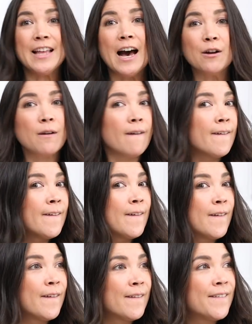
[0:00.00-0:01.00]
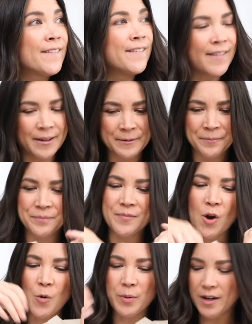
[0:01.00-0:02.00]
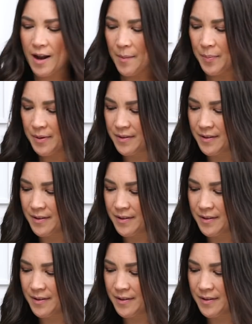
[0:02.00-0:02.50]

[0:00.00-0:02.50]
loud. Open it up.